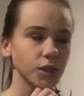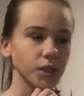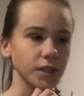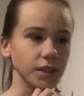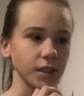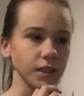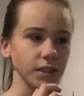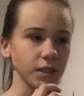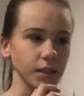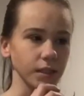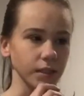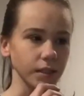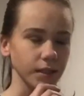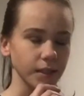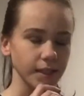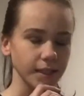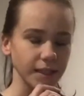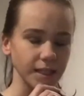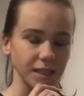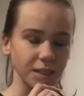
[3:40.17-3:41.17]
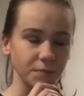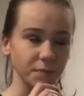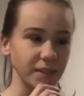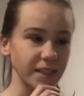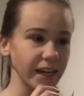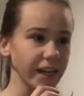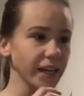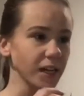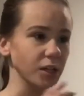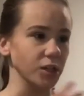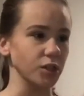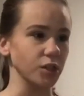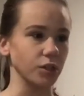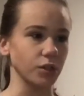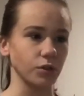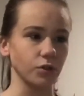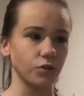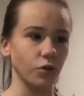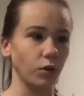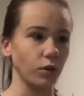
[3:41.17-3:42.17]
She doesn't. It's Medea. She's
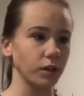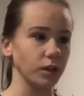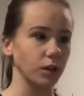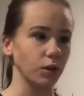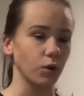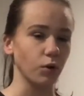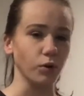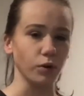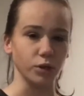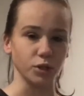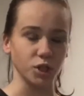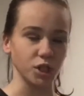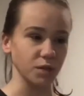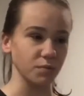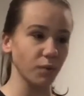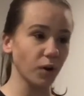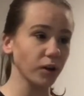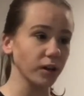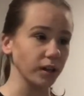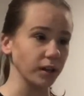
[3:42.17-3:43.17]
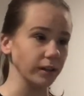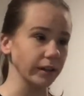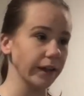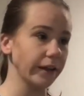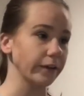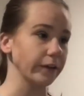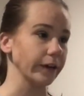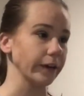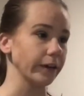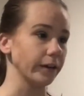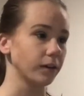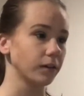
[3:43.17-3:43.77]
controlling the chorus. She's mocking Glauce.